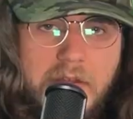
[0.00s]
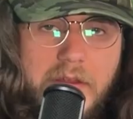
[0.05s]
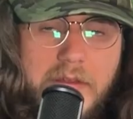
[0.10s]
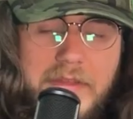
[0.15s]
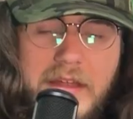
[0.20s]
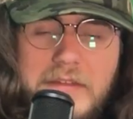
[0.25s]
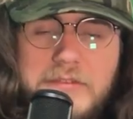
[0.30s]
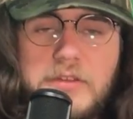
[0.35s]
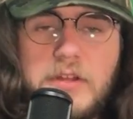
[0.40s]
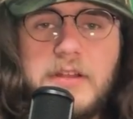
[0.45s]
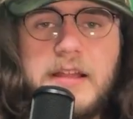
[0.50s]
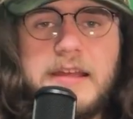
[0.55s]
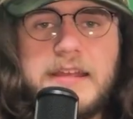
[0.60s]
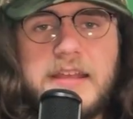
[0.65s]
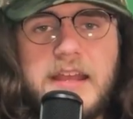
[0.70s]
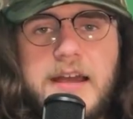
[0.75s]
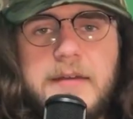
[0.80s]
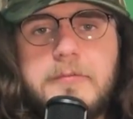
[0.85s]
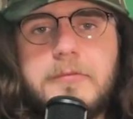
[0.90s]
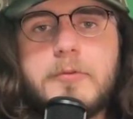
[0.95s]
And that's all I
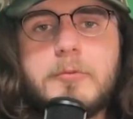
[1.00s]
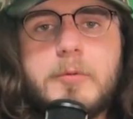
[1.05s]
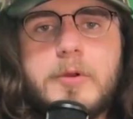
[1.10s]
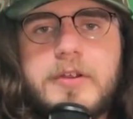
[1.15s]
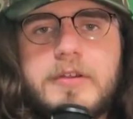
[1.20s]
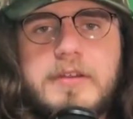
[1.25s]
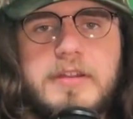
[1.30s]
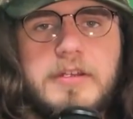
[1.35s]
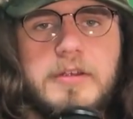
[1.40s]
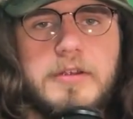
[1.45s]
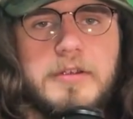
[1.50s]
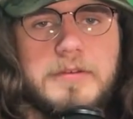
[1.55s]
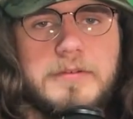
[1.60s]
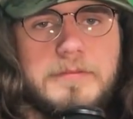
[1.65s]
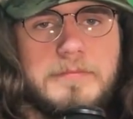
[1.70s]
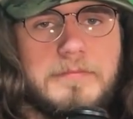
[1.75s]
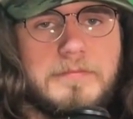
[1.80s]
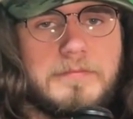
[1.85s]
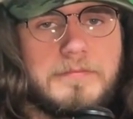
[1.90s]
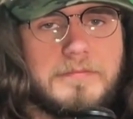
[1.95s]
got for Wurdeer.
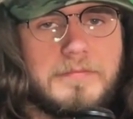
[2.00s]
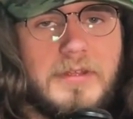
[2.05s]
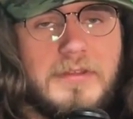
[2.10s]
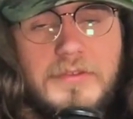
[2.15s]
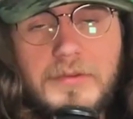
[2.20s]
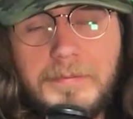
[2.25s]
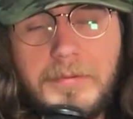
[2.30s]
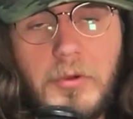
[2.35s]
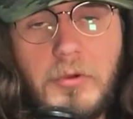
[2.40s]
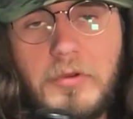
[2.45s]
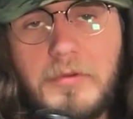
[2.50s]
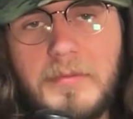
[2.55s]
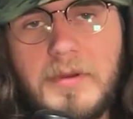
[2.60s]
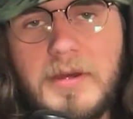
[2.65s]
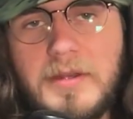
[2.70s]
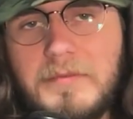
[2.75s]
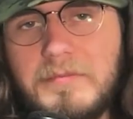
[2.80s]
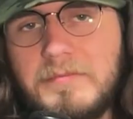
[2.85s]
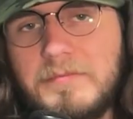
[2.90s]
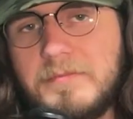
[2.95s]
It's a
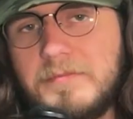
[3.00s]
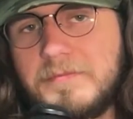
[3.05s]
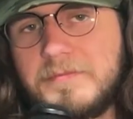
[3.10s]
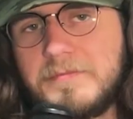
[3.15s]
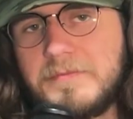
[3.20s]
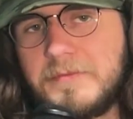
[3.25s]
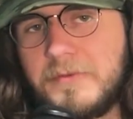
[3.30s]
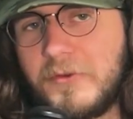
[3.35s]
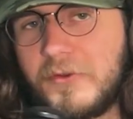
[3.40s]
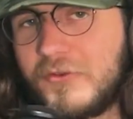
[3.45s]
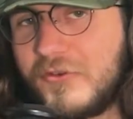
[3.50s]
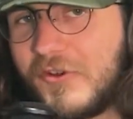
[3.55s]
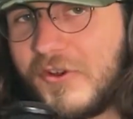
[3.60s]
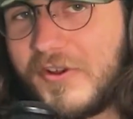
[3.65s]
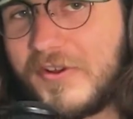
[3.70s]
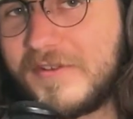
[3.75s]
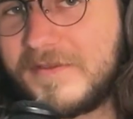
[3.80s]
Pokemon, for sure.